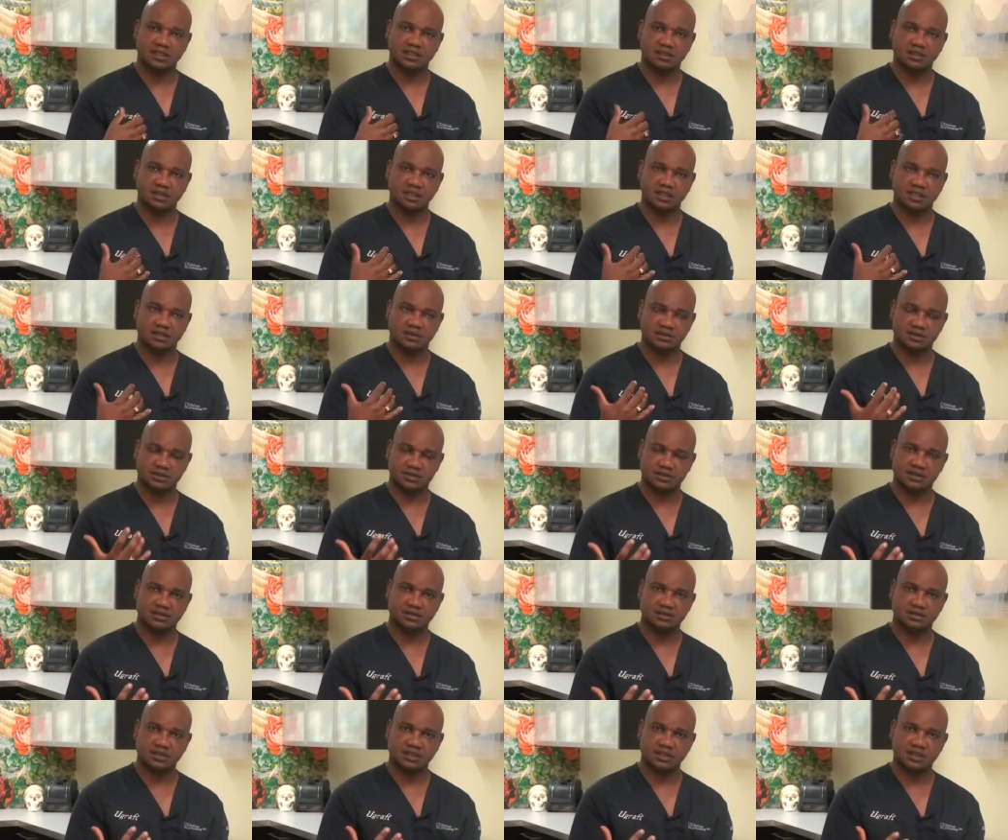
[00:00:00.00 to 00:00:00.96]
that can
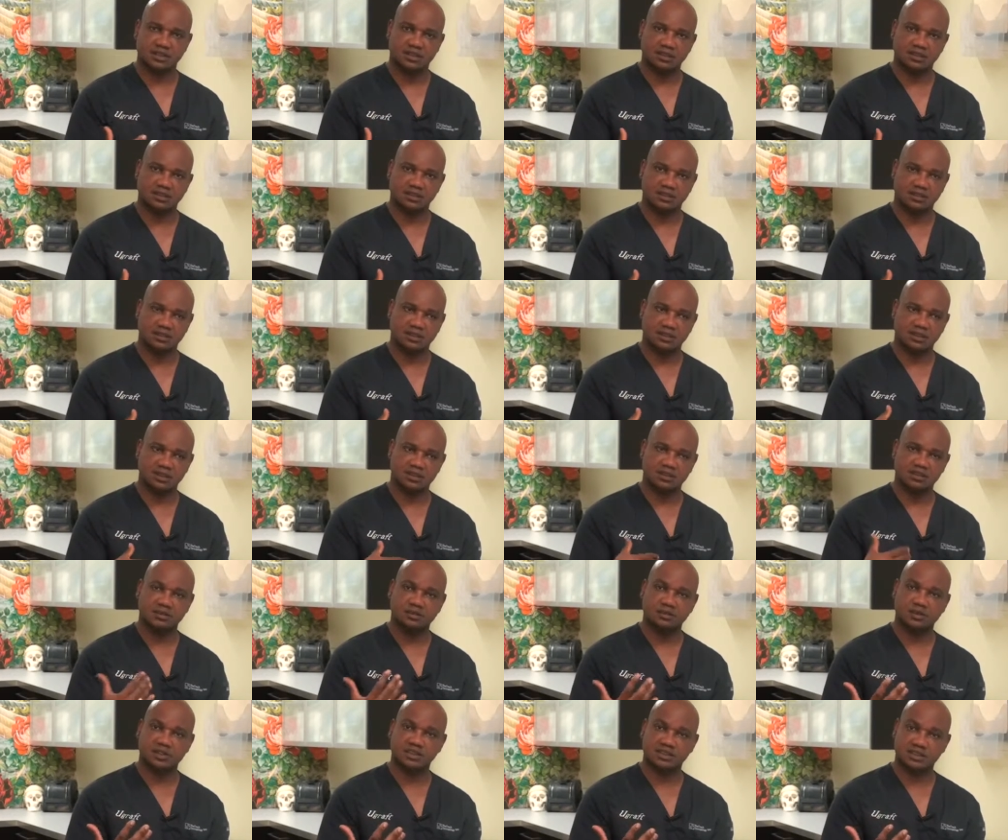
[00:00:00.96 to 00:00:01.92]
result in uh,
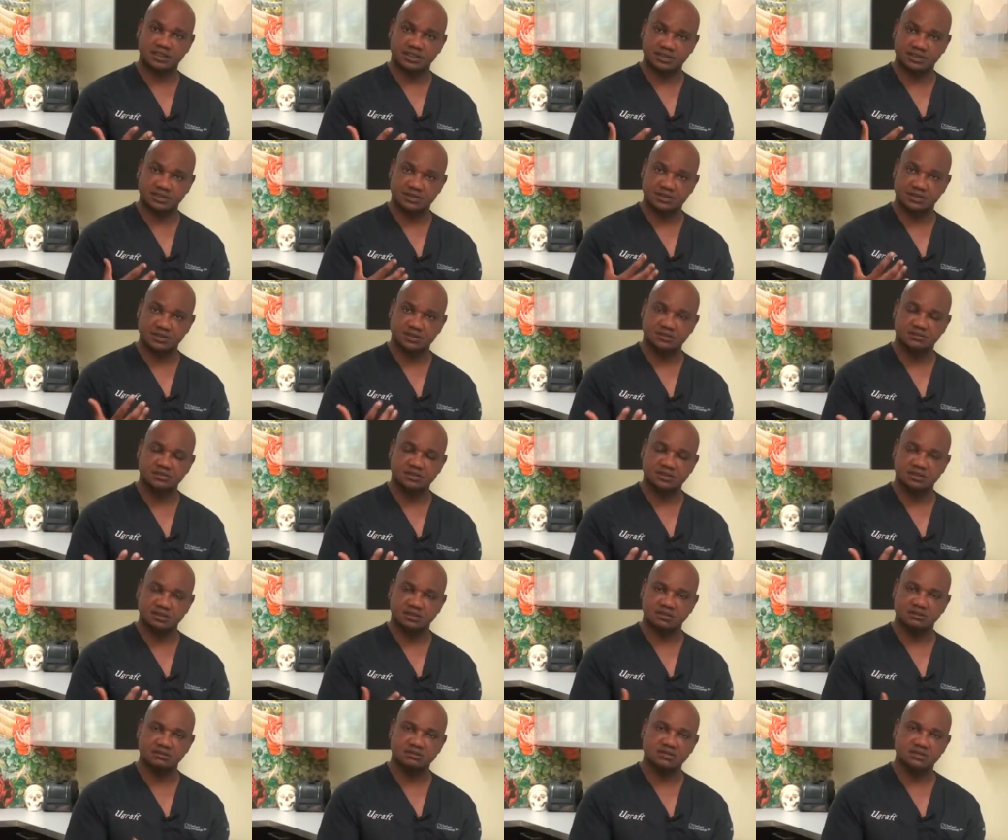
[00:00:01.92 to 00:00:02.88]
debilitating
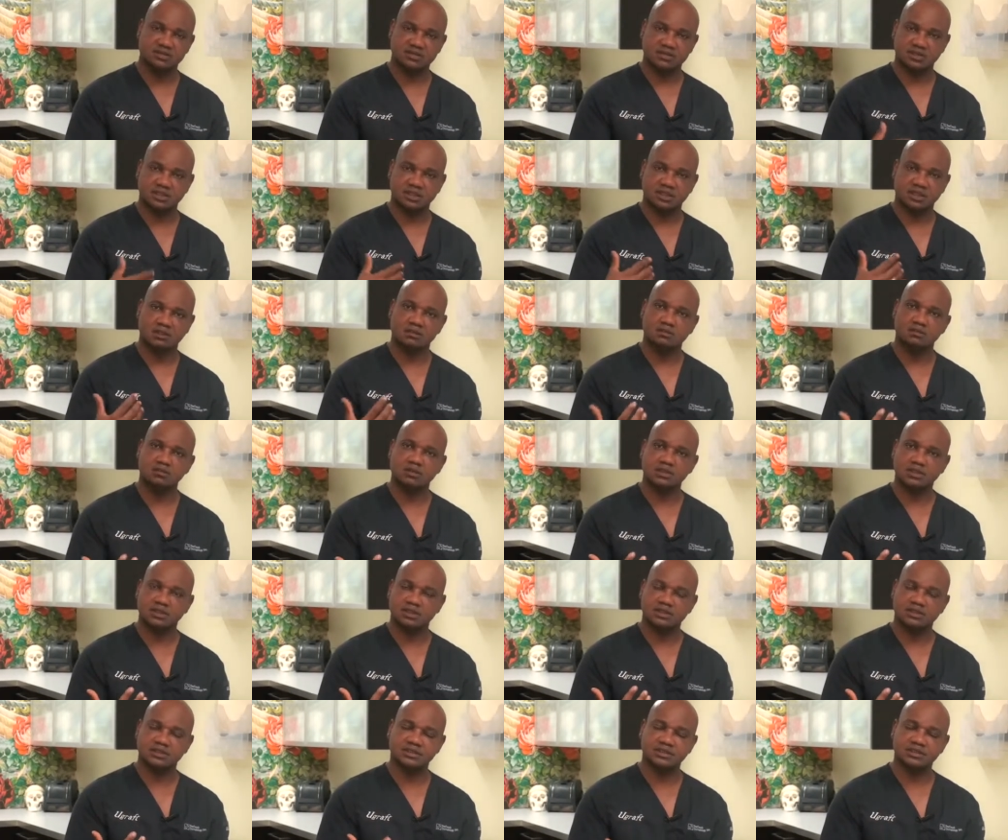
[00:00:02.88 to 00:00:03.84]
symptoms, uh,
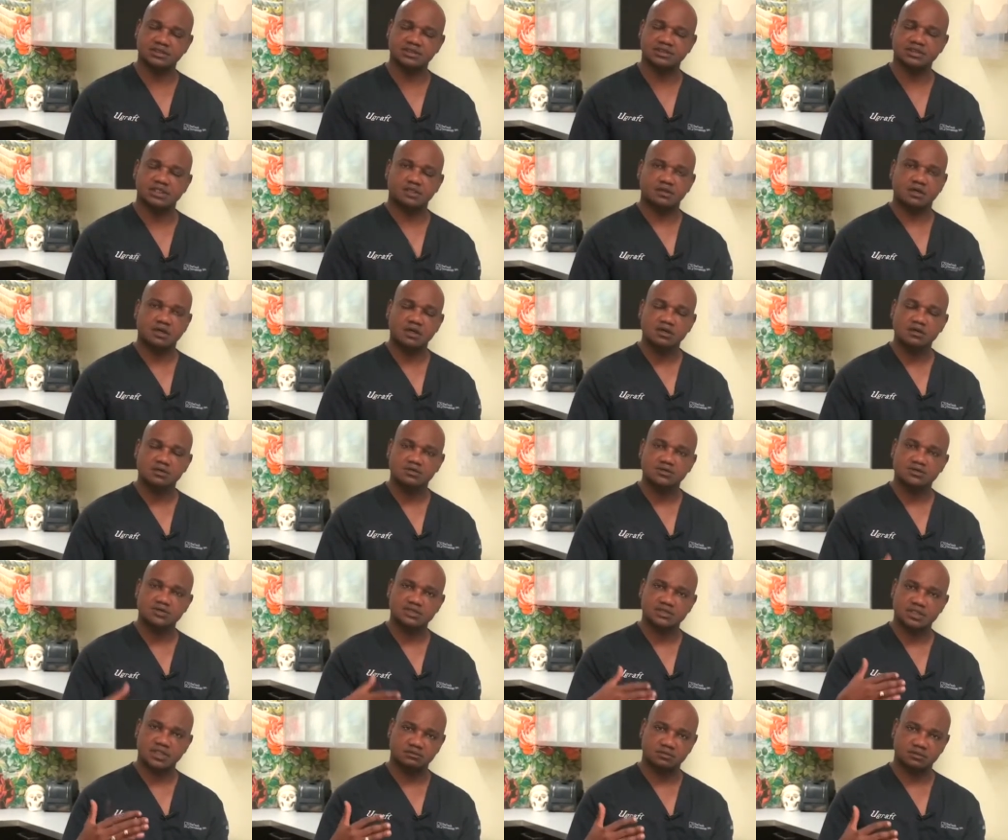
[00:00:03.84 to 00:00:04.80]
wounds.
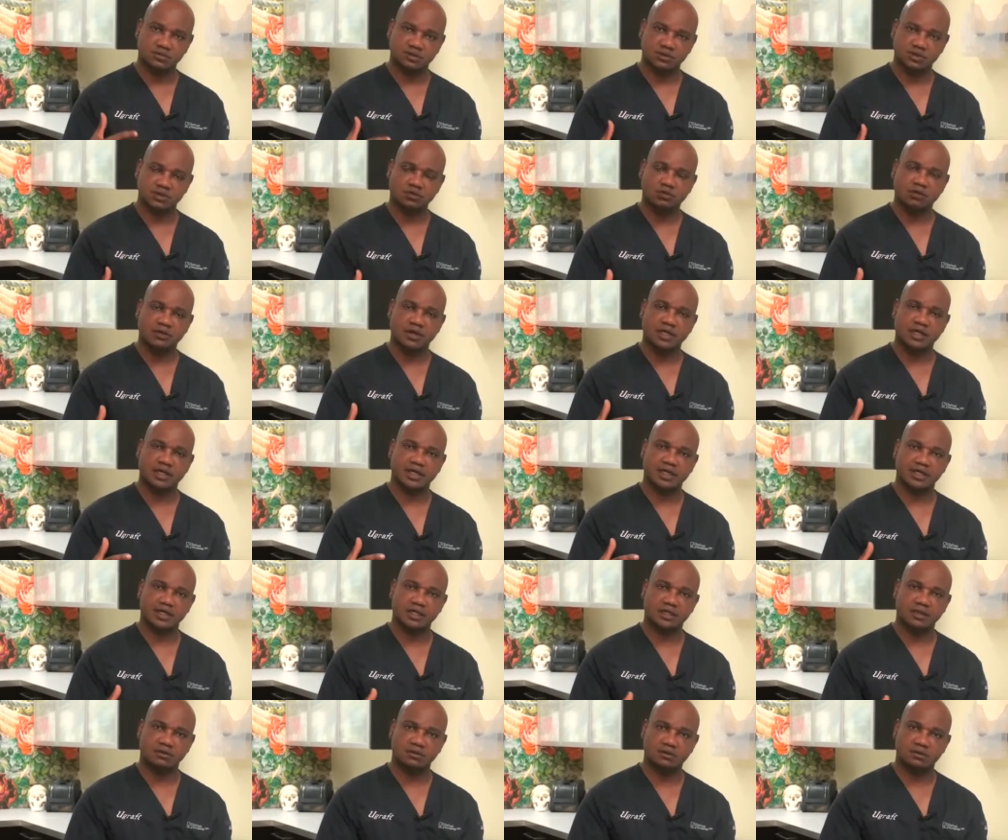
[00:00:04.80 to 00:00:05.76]
Those
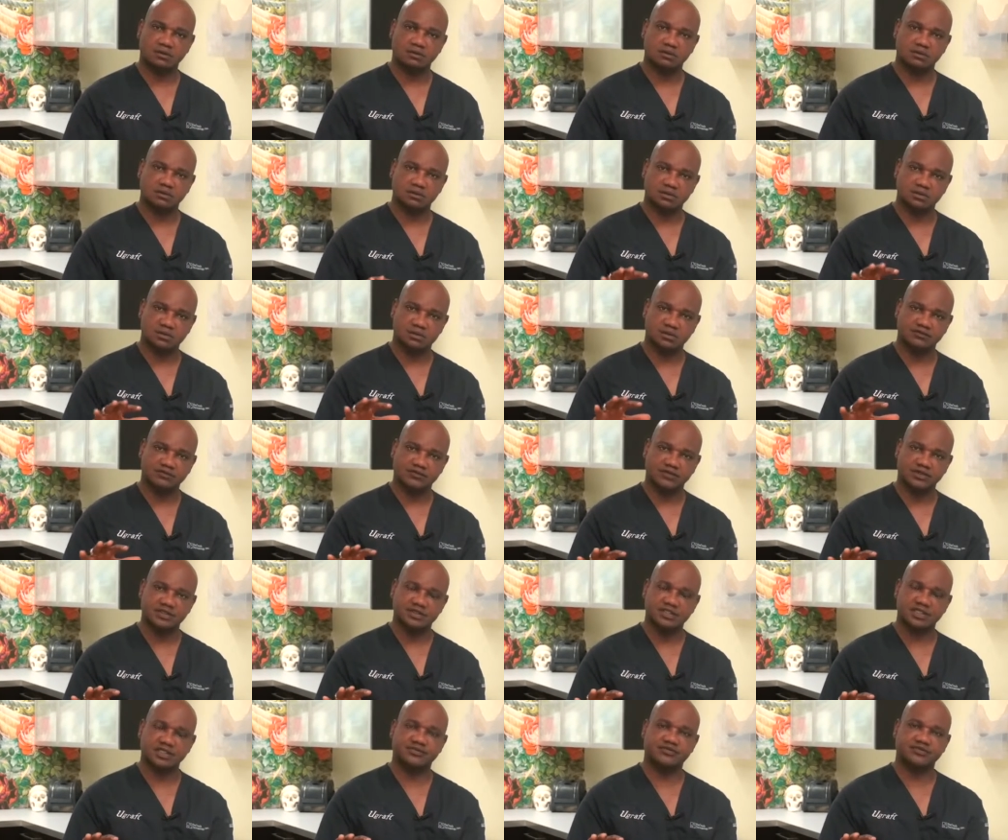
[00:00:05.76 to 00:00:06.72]
require a whole
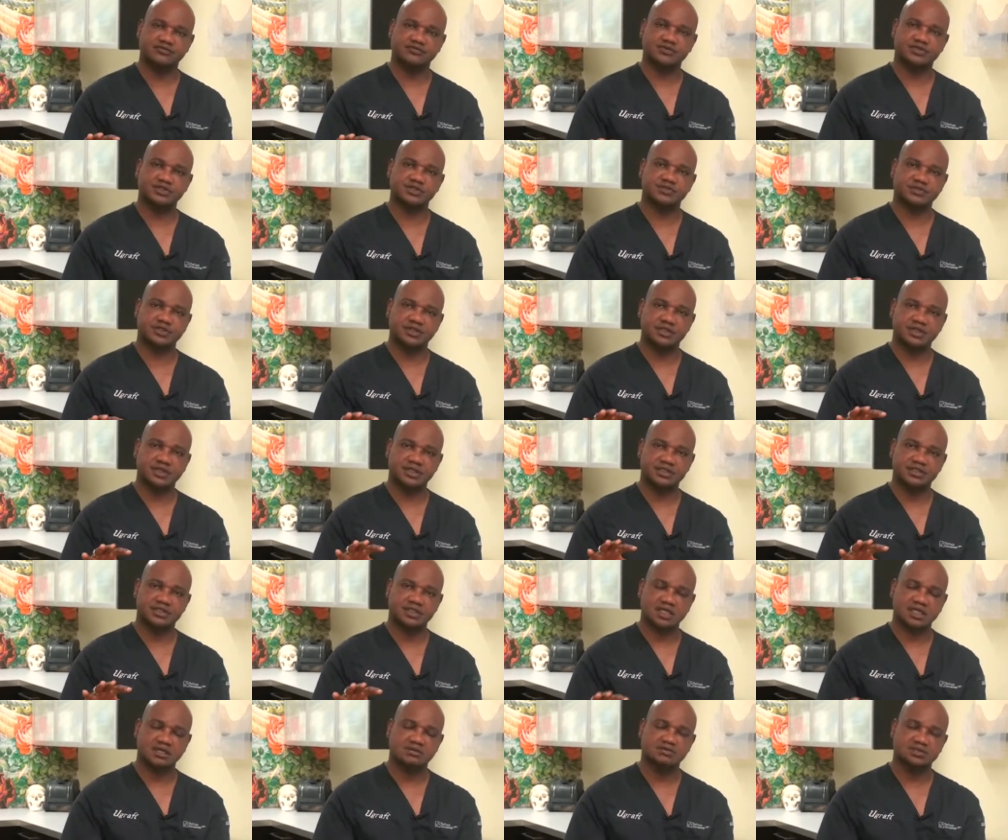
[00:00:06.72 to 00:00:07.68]
different type of treatment
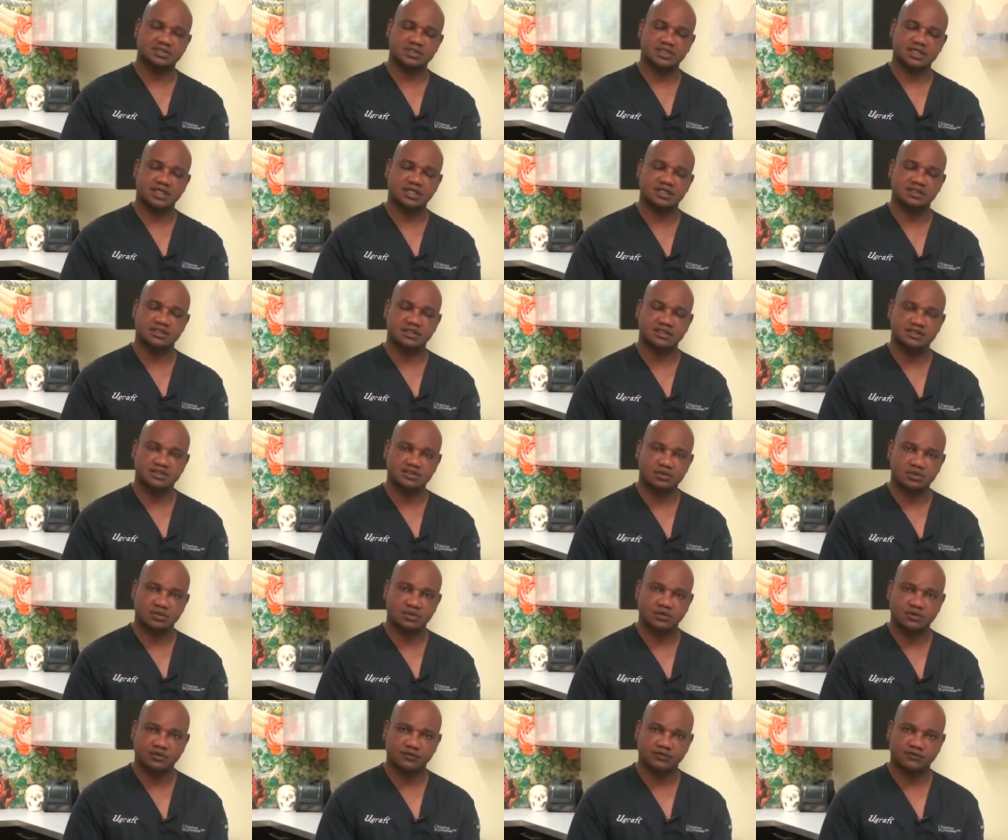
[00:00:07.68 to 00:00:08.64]
that's outside the
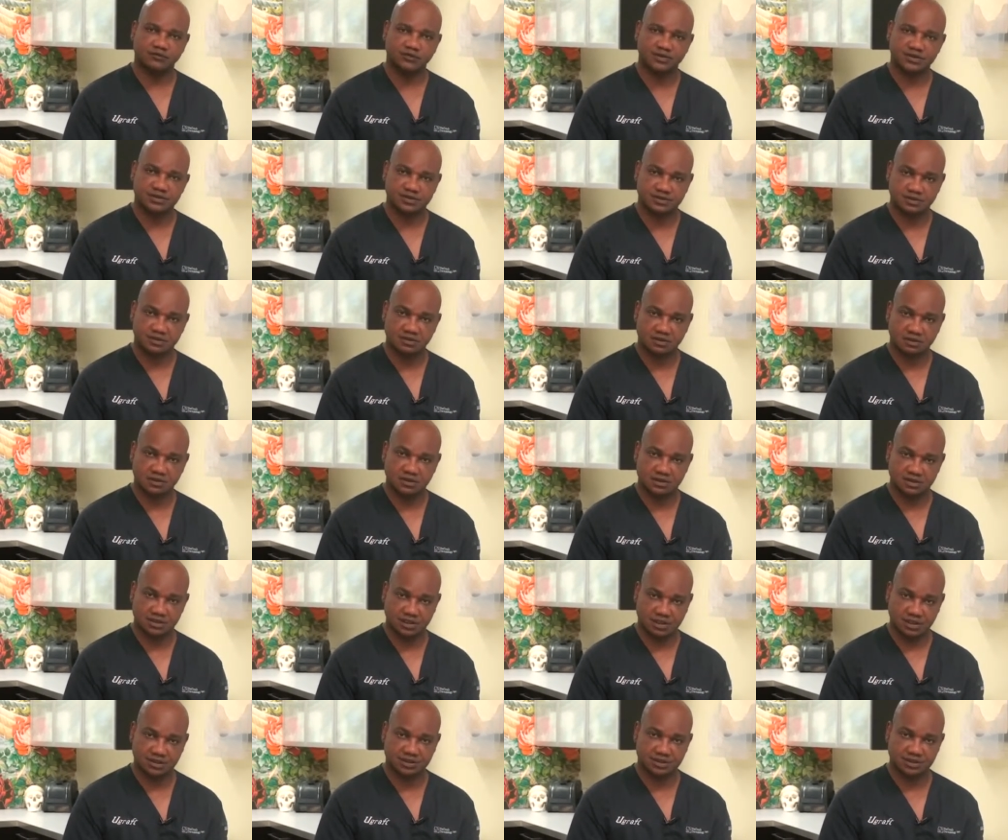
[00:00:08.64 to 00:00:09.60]
scope of this
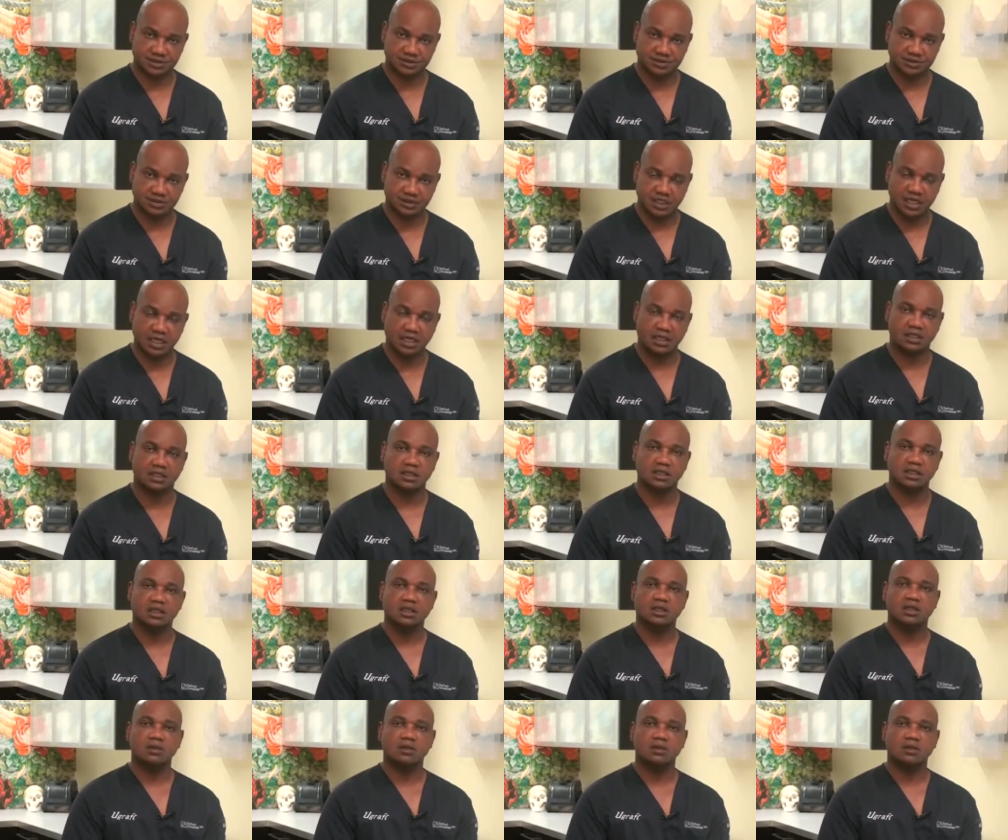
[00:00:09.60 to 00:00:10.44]
discussion today.